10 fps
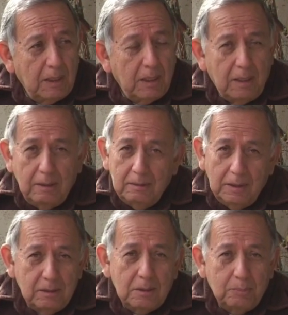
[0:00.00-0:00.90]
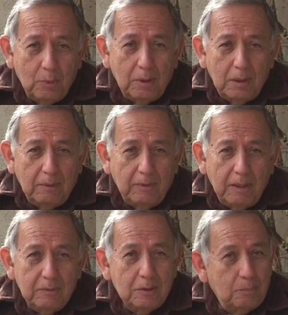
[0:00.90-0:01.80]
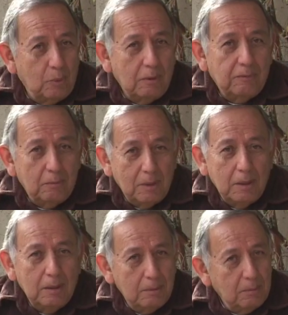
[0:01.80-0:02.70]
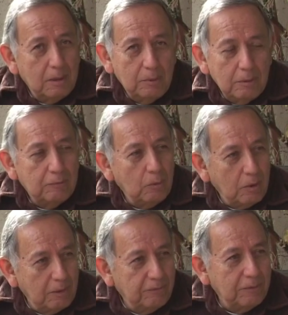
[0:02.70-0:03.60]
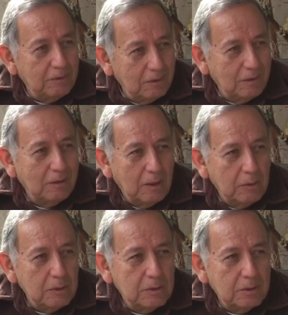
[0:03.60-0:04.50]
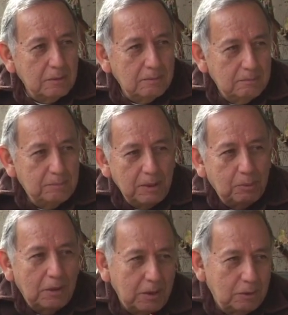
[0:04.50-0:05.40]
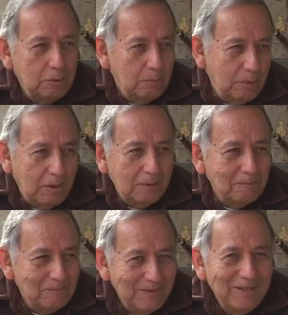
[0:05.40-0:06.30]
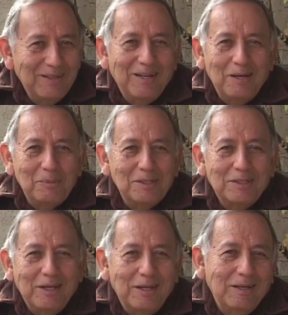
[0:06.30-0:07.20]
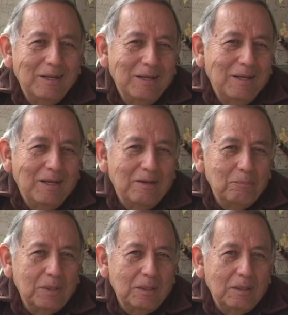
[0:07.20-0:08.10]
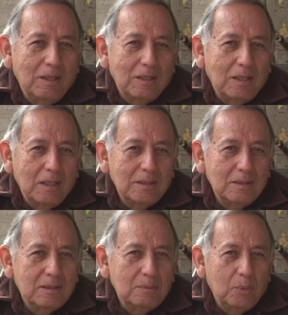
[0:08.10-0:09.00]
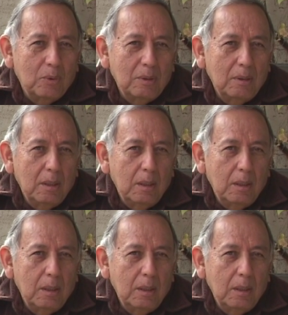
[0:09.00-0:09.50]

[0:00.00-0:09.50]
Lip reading: And I need support. I've had support from my beautiful wife and others, and people like you, Paula, I must add, have been a constant supporter.